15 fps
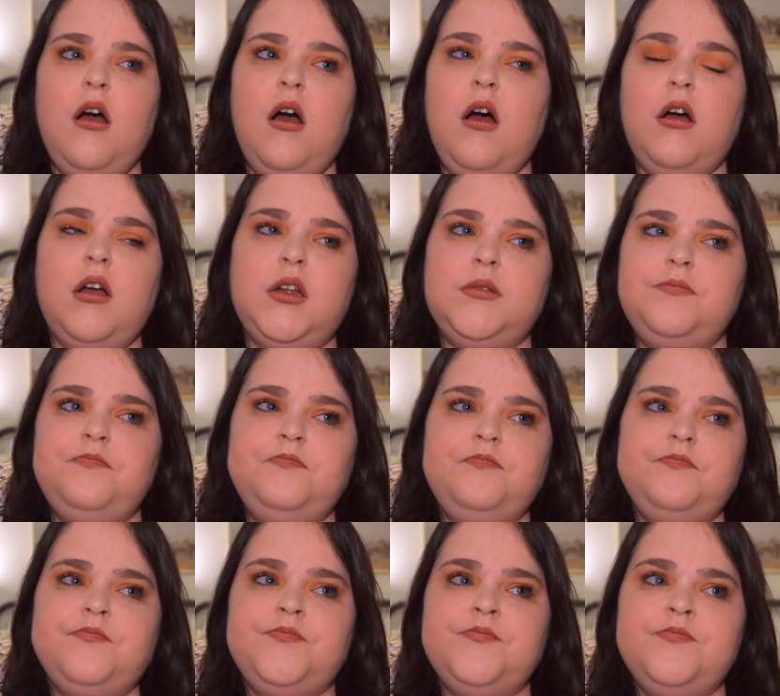um,
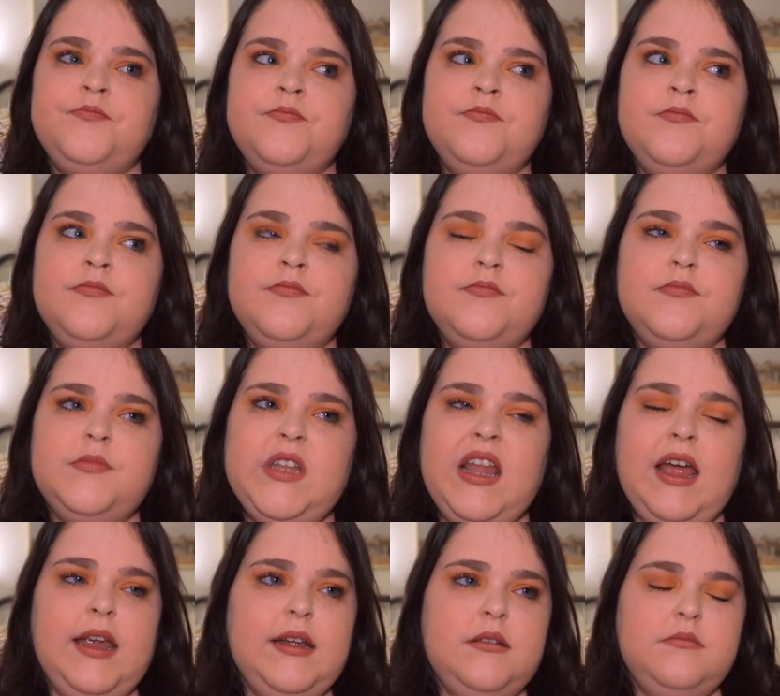
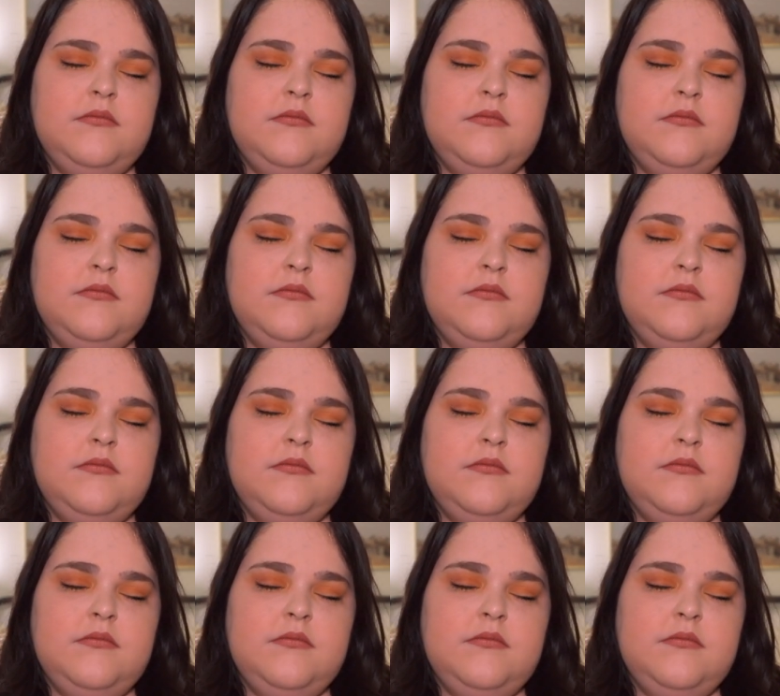like